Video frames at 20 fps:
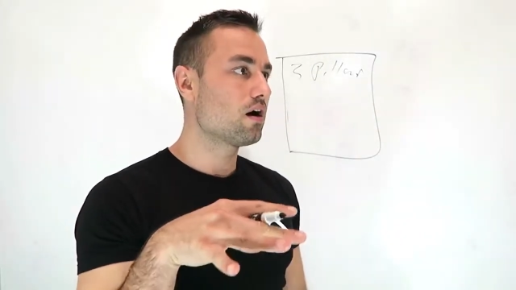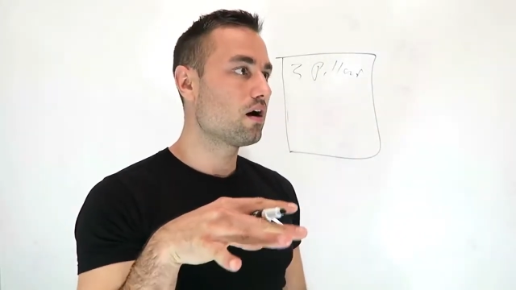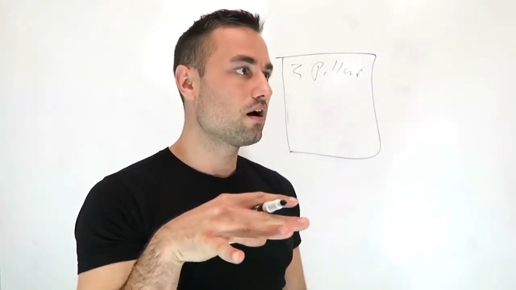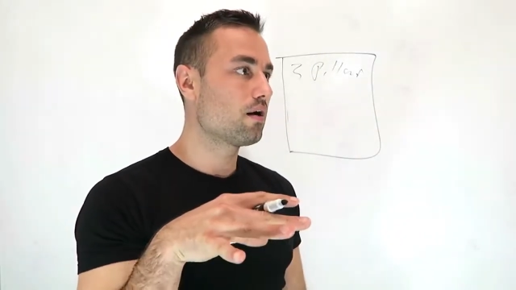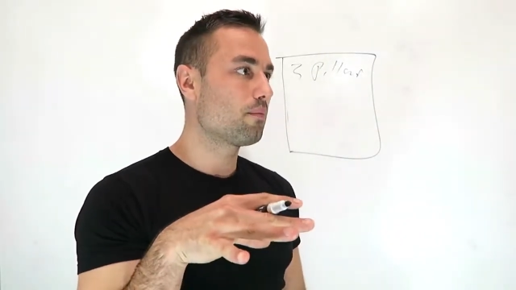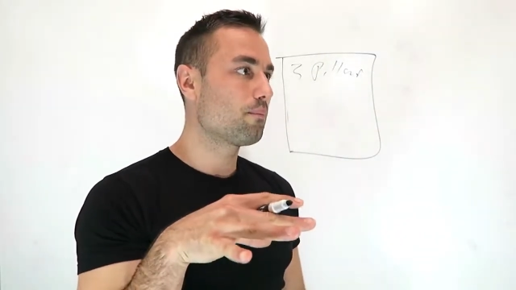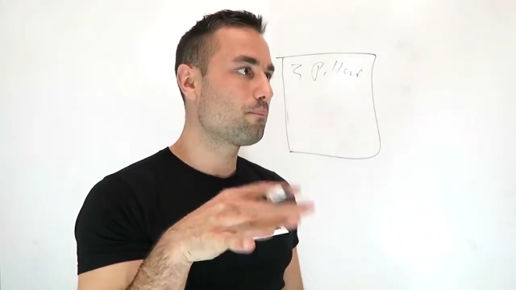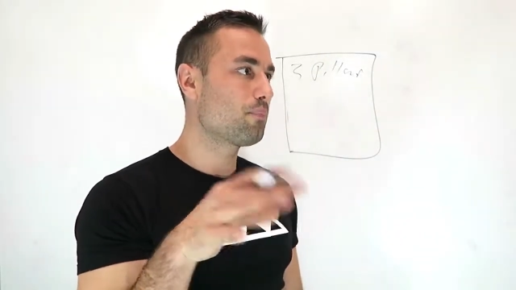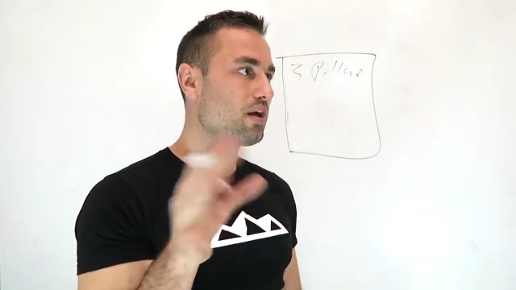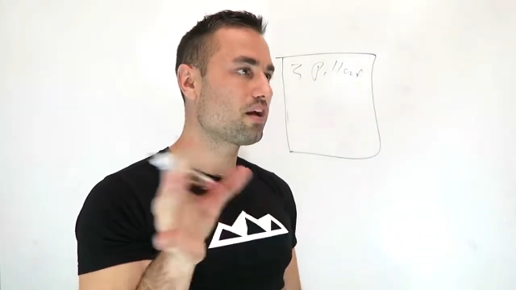
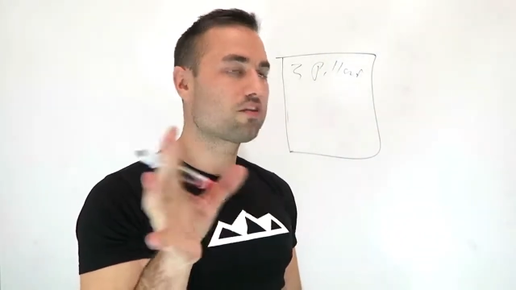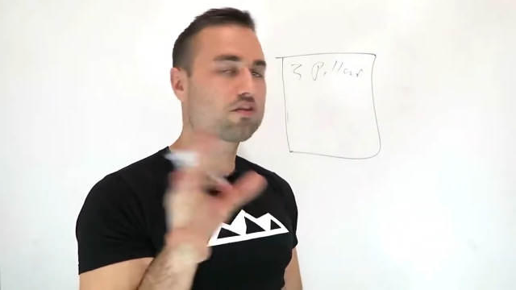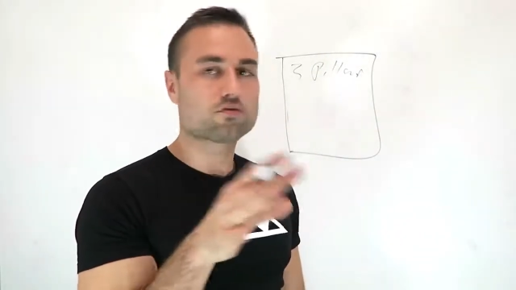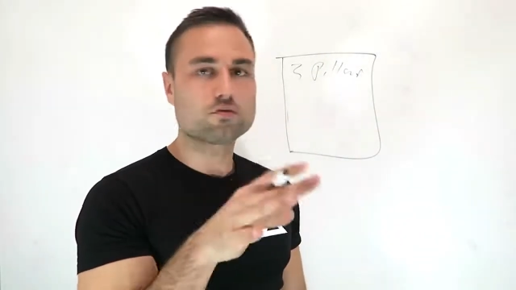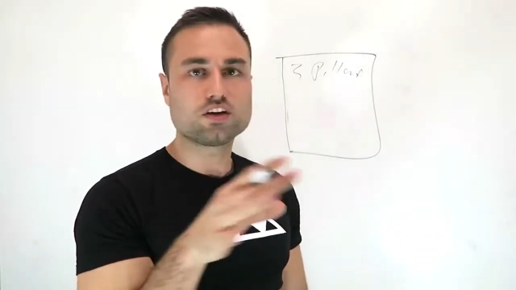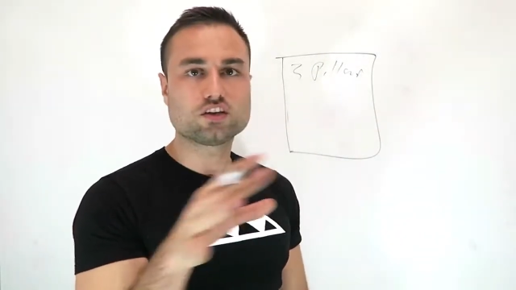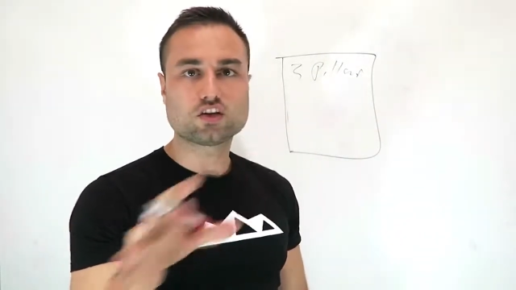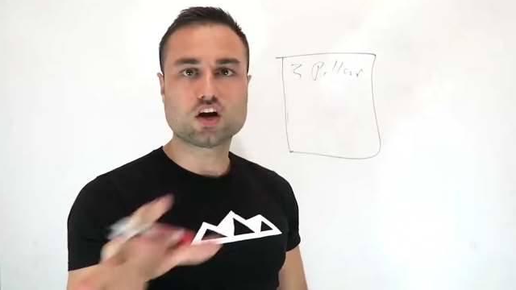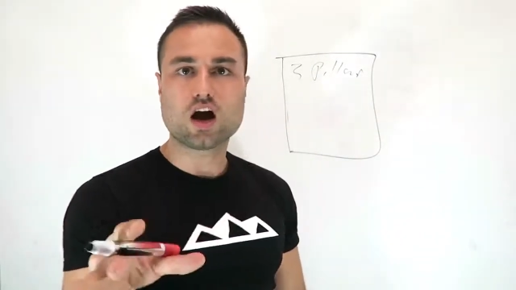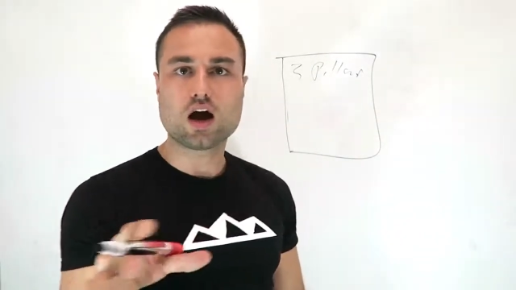uh, pick
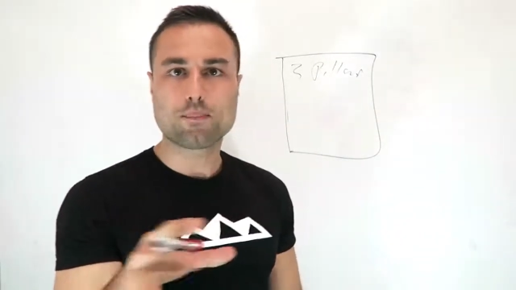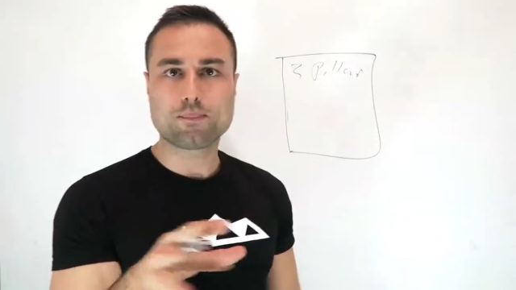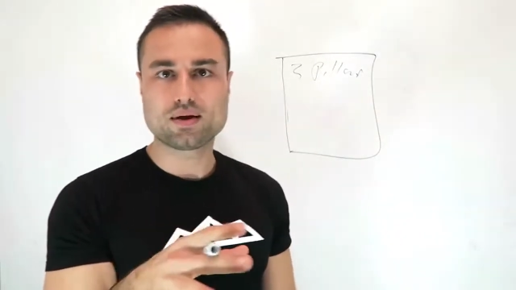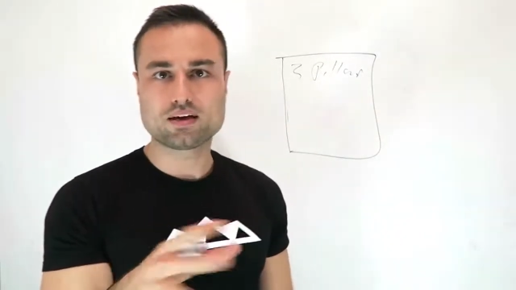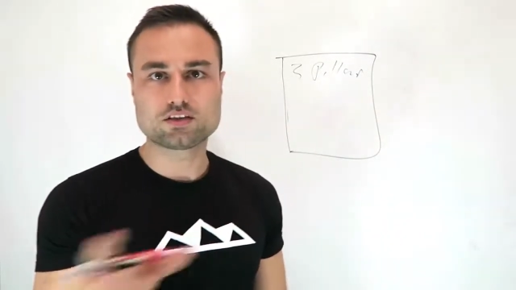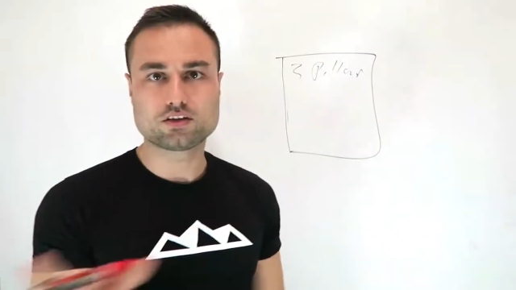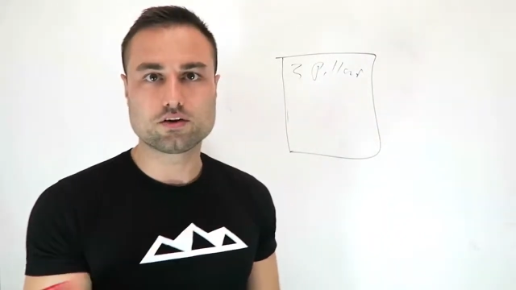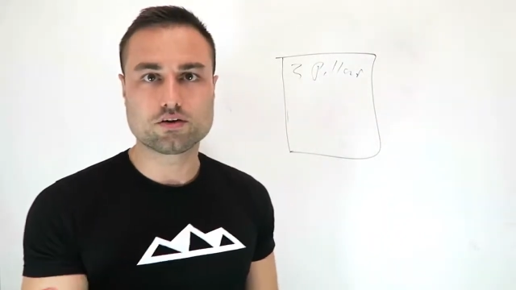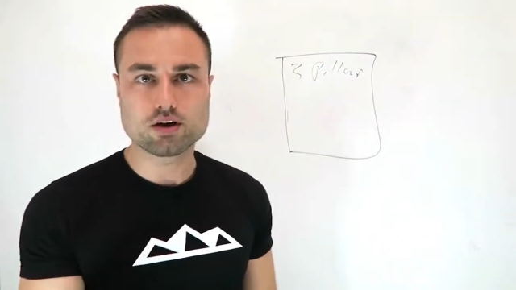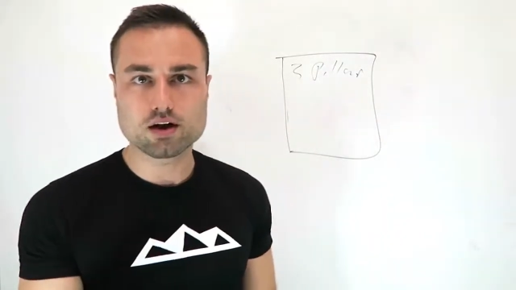three
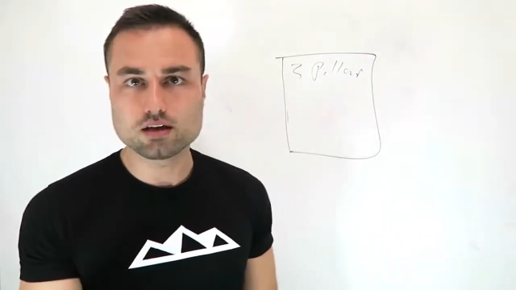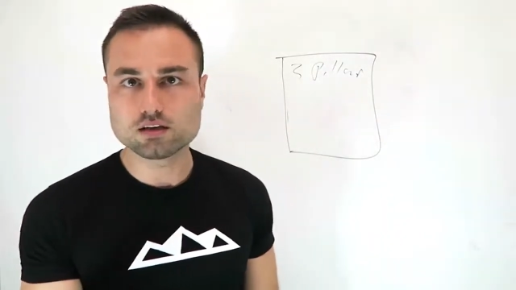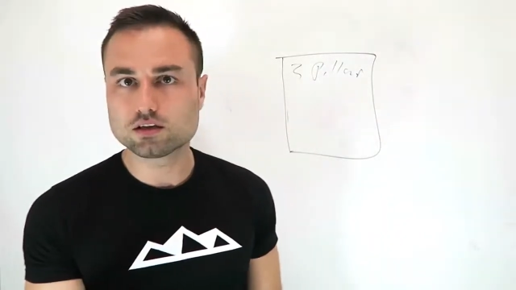topics in your